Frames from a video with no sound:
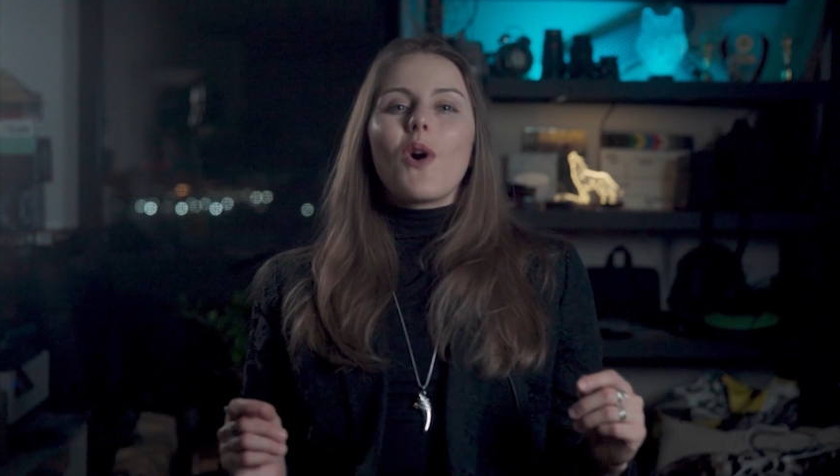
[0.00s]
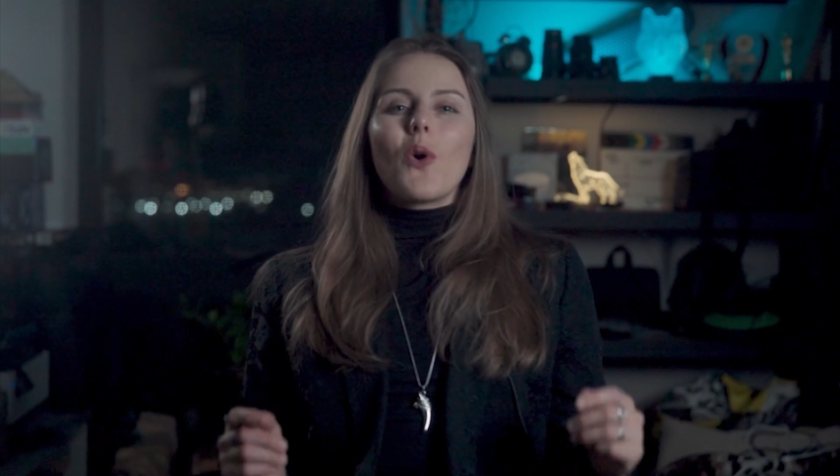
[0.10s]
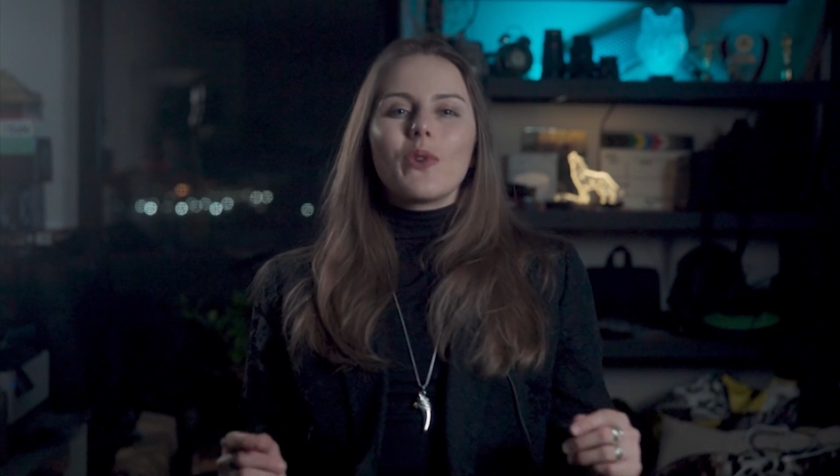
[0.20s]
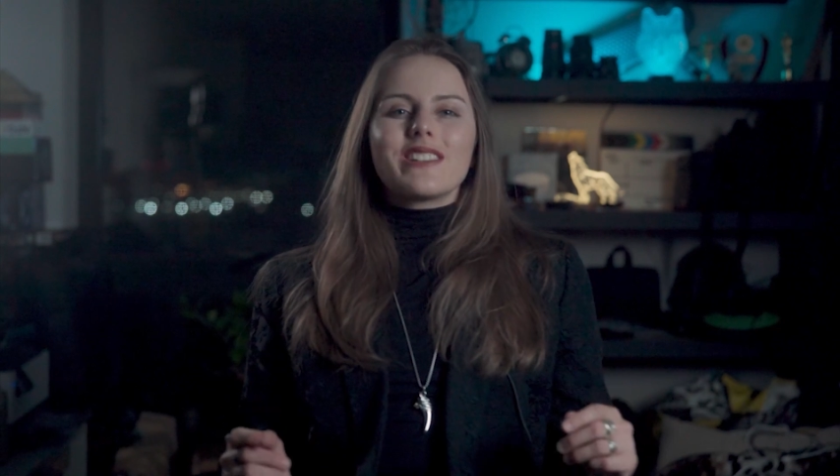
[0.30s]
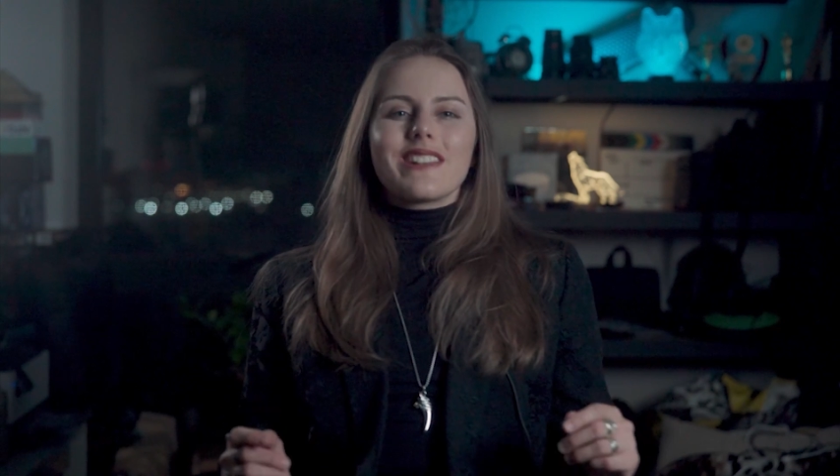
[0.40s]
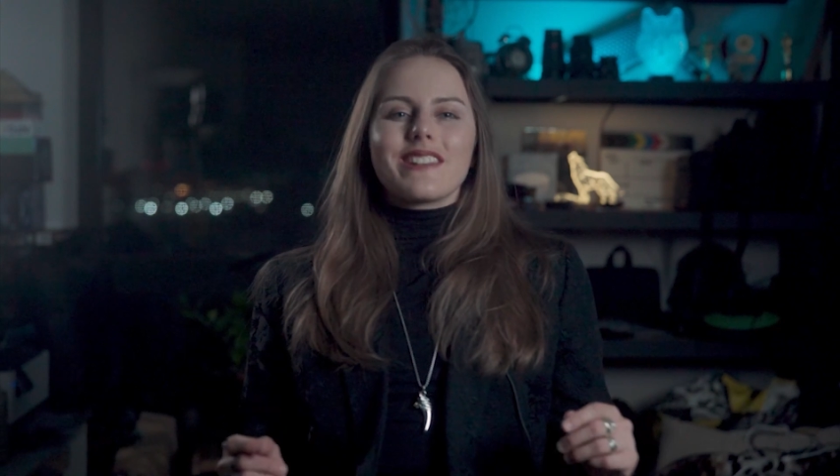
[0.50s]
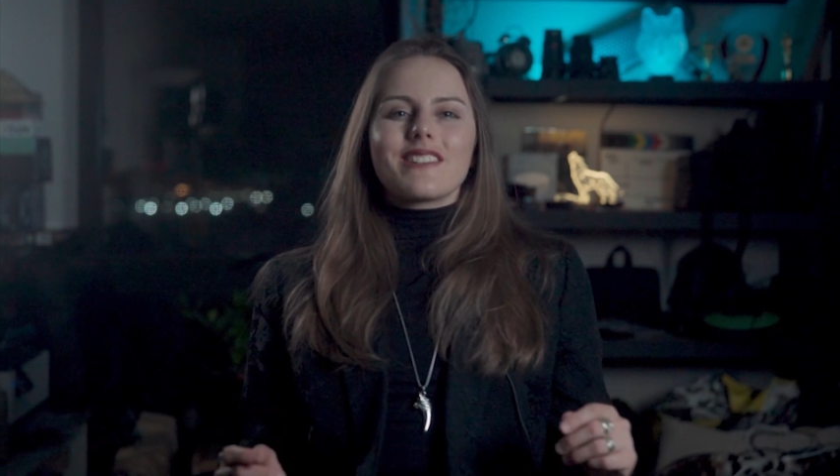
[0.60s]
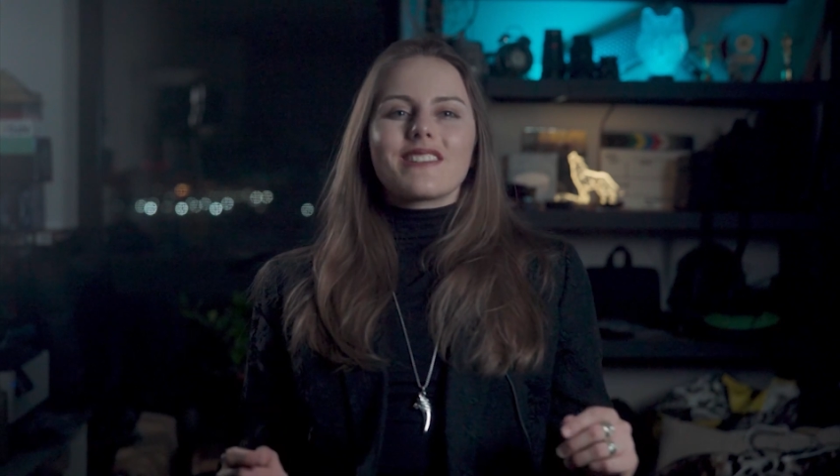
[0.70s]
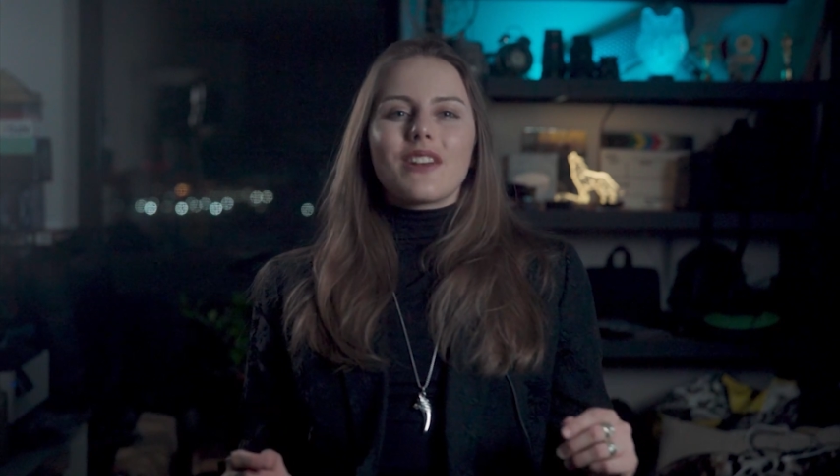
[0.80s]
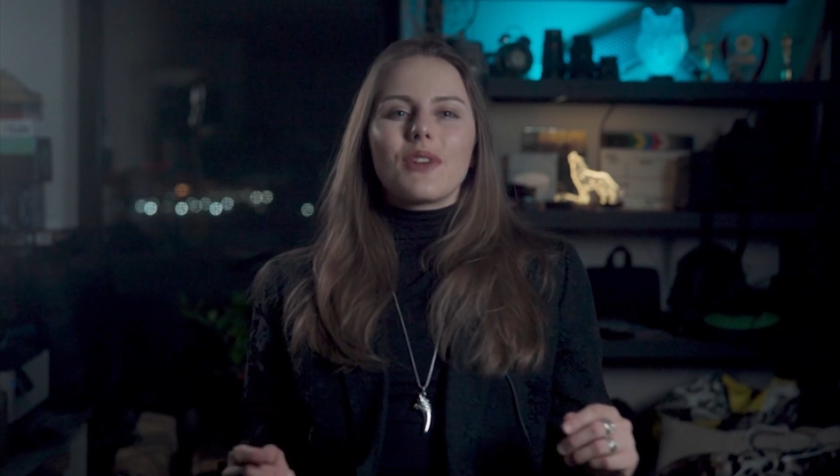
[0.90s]
always
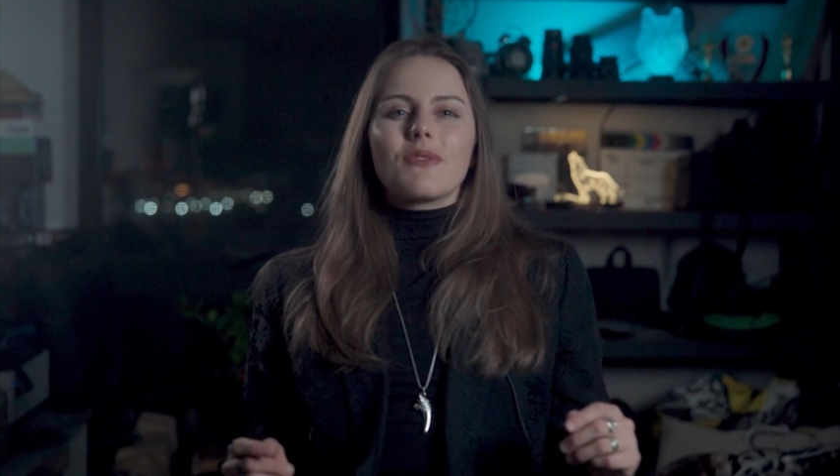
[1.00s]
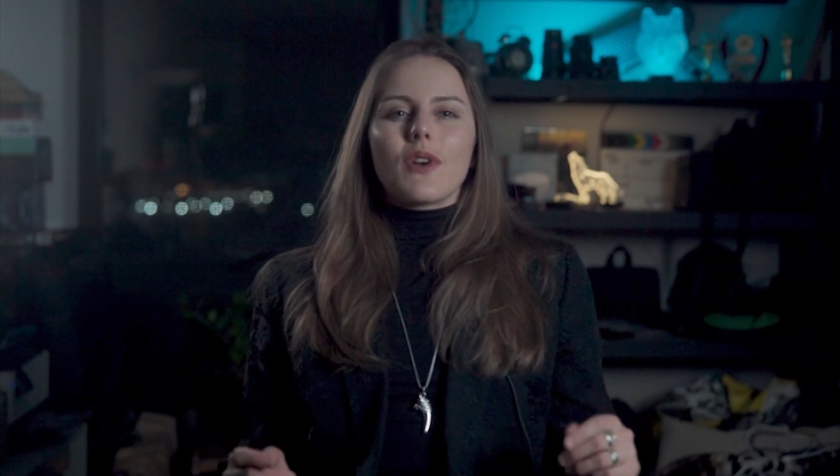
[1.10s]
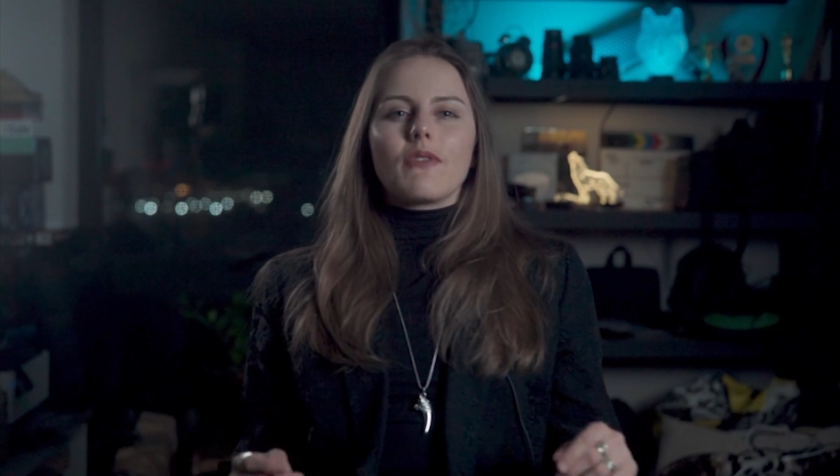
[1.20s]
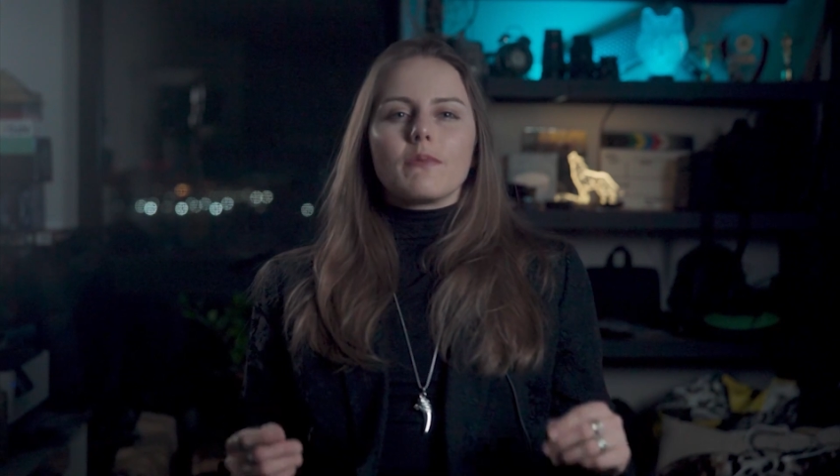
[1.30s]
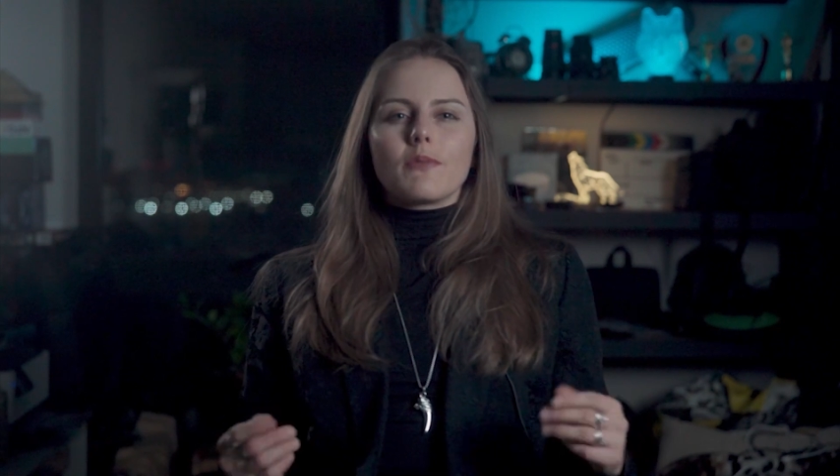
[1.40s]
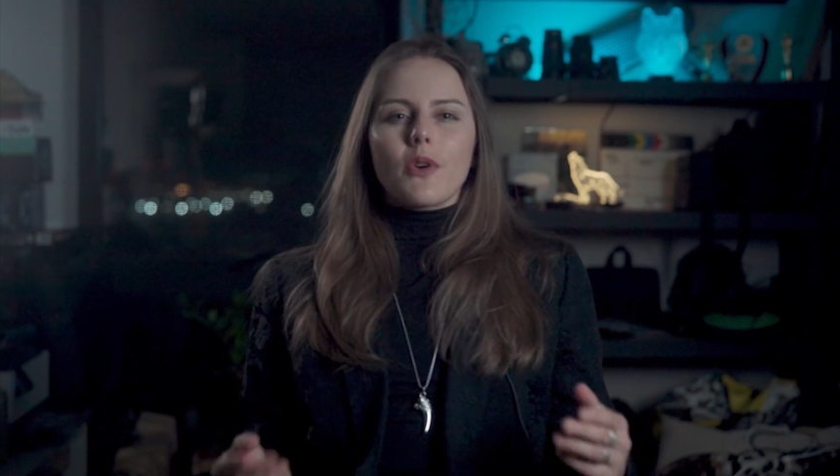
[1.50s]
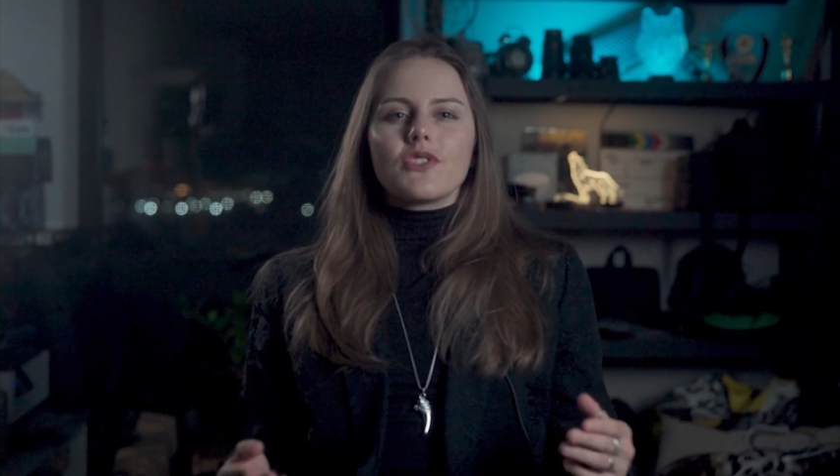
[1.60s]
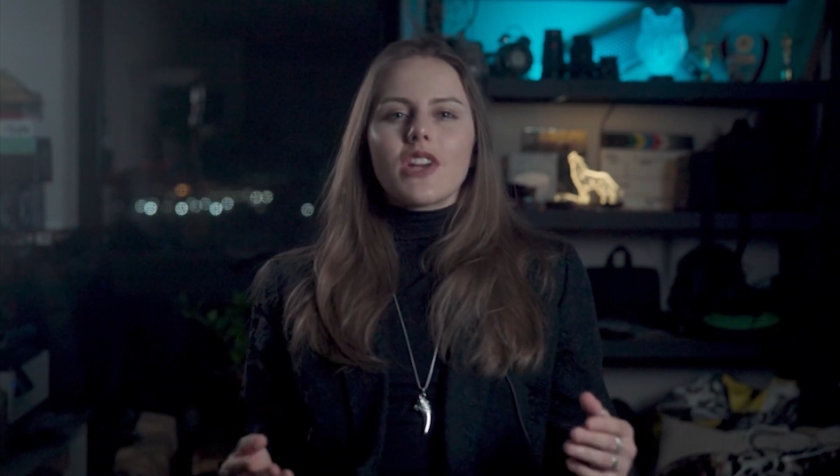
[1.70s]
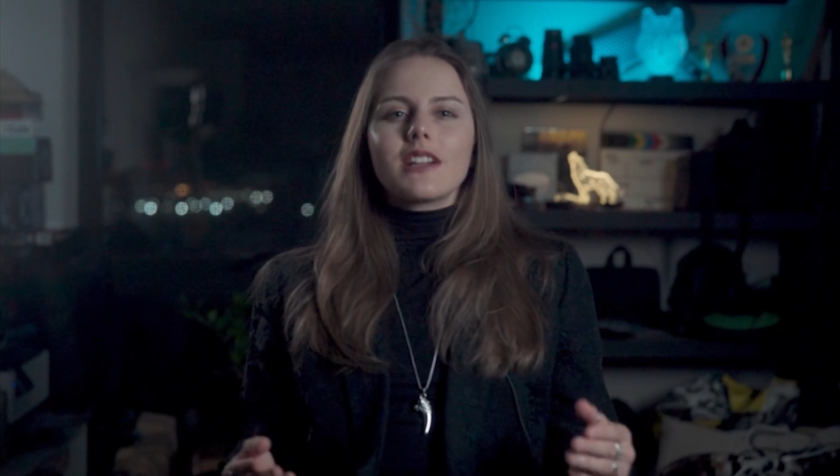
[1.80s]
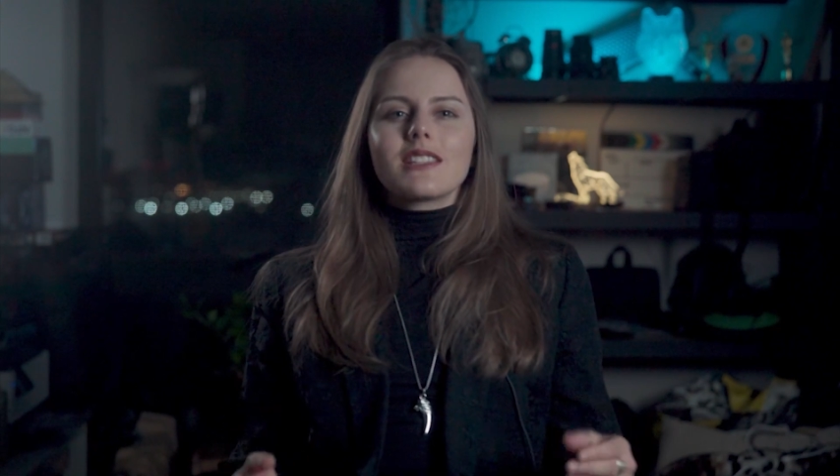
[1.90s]
necessary for every
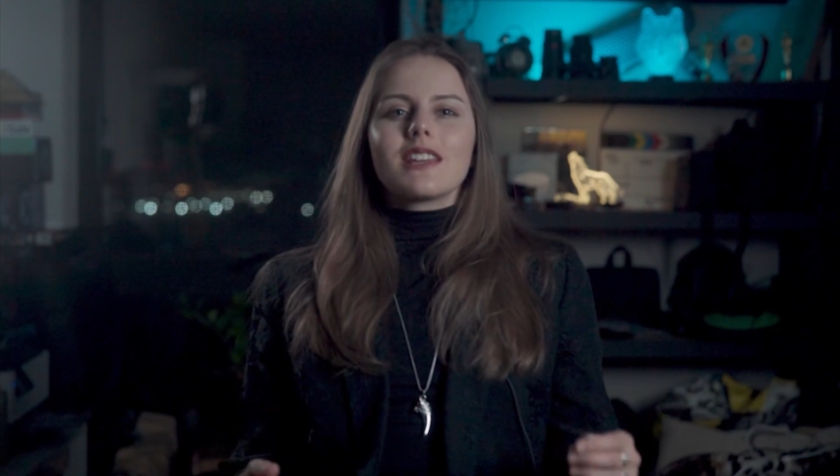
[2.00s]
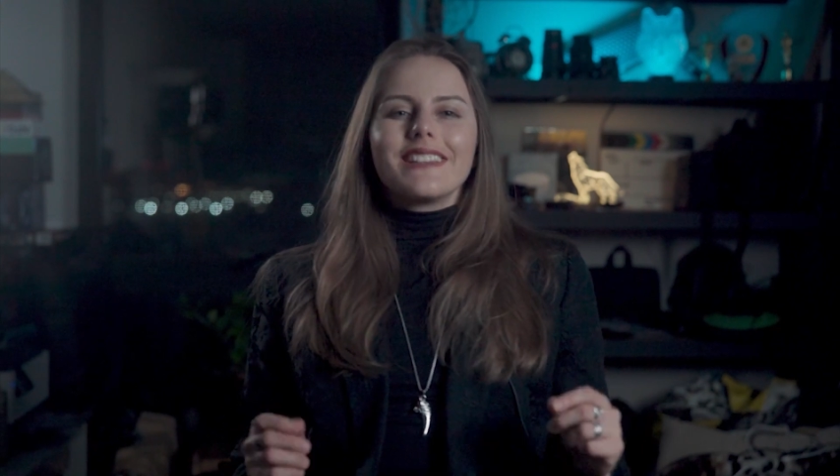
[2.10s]
project,